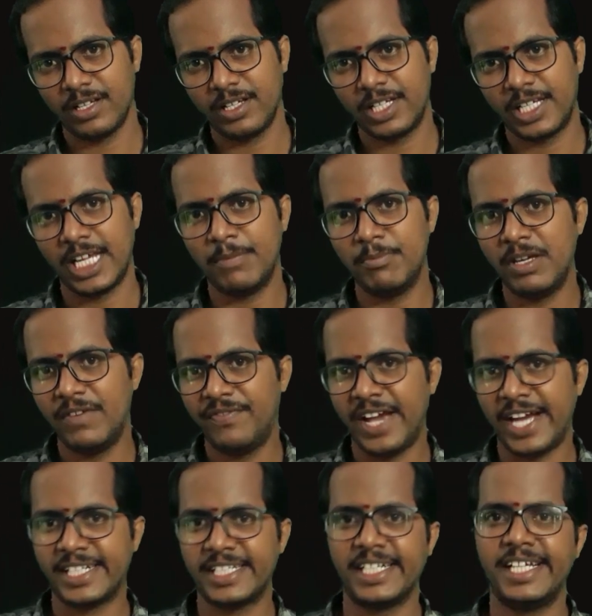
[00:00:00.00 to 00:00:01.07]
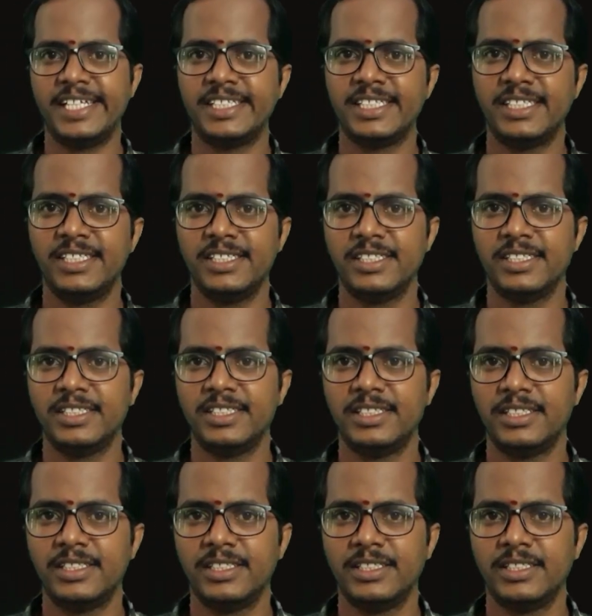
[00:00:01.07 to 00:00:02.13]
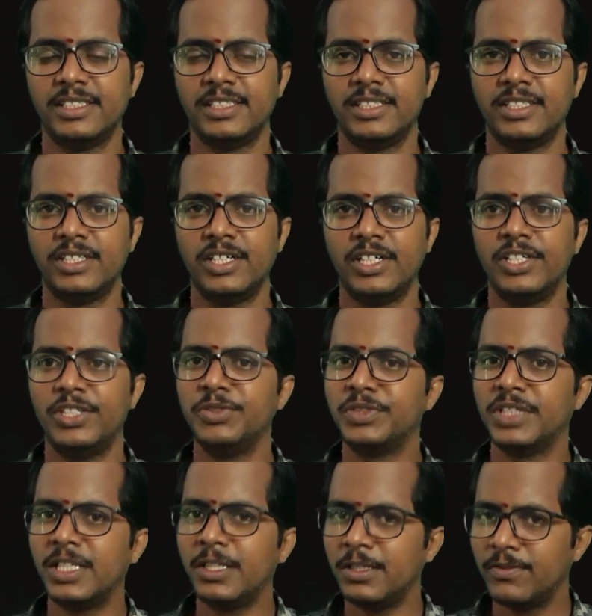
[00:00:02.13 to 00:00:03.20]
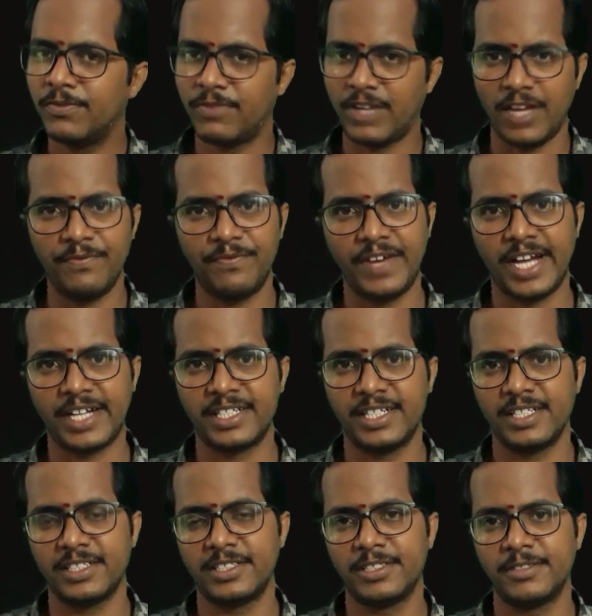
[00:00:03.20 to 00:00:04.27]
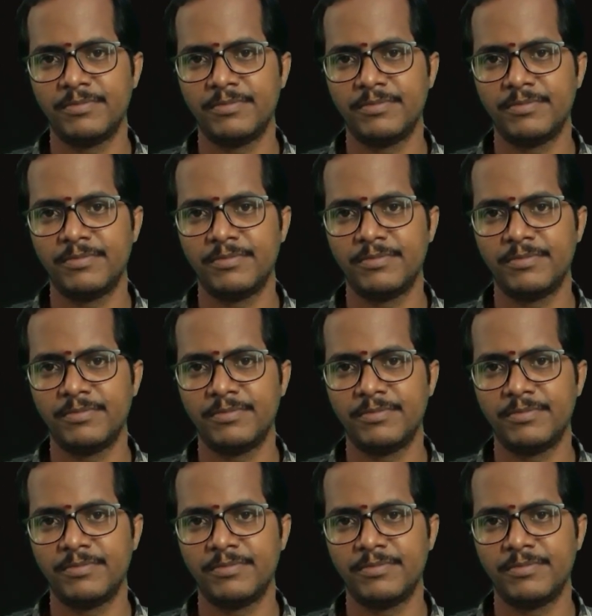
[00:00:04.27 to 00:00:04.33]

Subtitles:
can be factorized using prime factors.